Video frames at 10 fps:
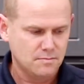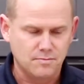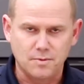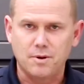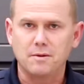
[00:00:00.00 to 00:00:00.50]

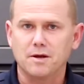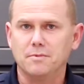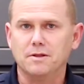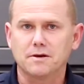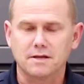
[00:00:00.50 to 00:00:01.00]
you're probably going
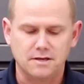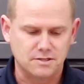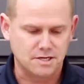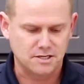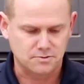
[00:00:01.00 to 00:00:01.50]
to be looking at
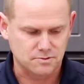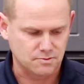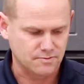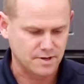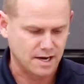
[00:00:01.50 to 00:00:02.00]
these next ones
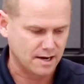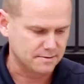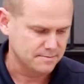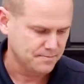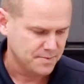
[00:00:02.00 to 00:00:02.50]
we've got.
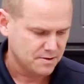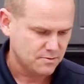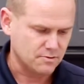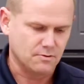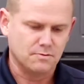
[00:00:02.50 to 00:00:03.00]

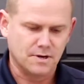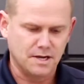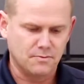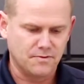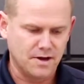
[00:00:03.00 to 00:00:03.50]
So
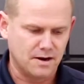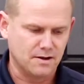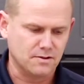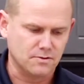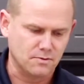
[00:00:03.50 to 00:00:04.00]
again, we've got
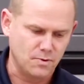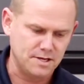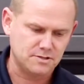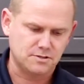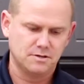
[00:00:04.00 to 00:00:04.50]
another of the
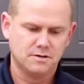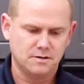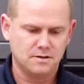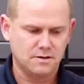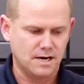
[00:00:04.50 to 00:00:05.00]
Weiss
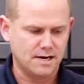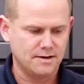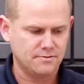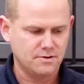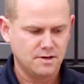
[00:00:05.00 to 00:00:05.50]

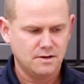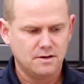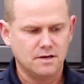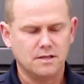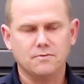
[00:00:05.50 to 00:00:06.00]
knives,
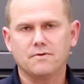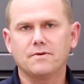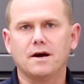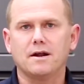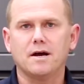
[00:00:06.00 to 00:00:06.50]
and then we've
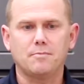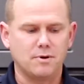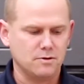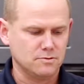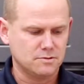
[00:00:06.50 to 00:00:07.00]
got
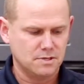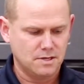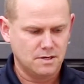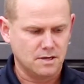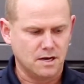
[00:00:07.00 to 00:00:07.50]
Hypro's
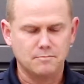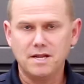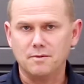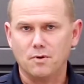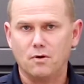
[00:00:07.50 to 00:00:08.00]

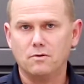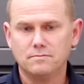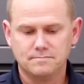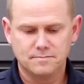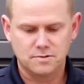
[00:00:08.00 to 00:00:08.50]
mini mole.
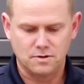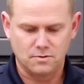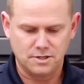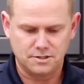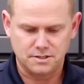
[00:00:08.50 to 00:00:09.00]
So
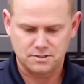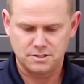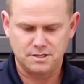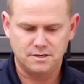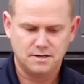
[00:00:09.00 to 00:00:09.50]
what you can
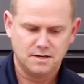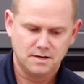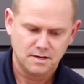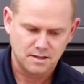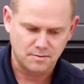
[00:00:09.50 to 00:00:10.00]
see,
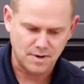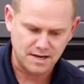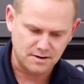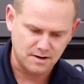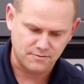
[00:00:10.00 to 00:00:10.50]
the
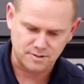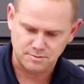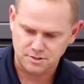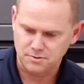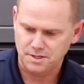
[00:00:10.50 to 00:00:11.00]
main difference
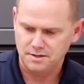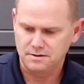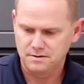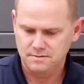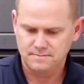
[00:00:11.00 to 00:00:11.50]
between
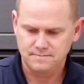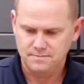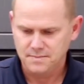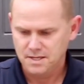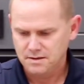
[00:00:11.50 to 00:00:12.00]

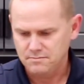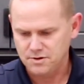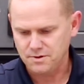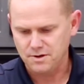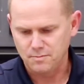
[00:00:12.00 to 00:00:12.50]

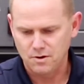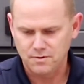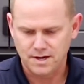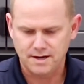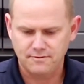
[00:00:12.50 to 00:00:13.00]
your mole
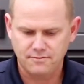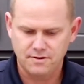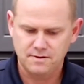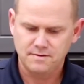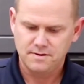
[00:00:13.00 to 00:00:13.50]
knife
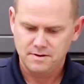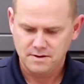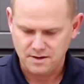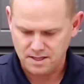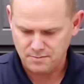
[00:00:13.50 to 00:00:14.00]

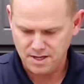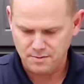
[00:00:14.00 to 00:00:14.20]
and the mini